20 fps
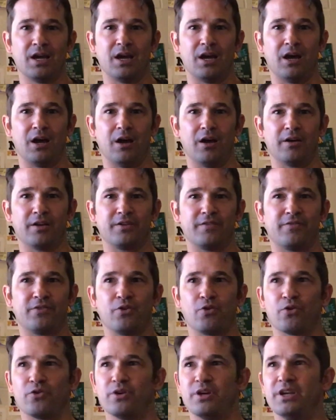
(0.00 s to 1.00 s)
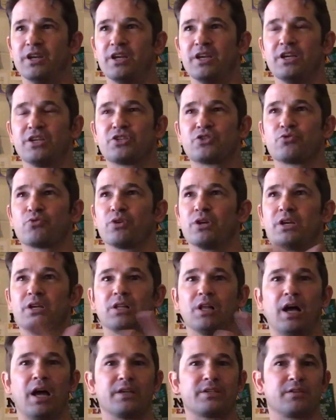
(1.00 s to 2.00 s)
if you're in a history
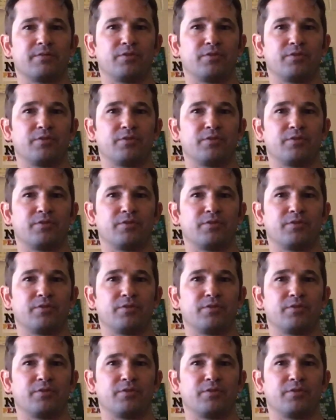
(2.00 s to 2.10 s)
class,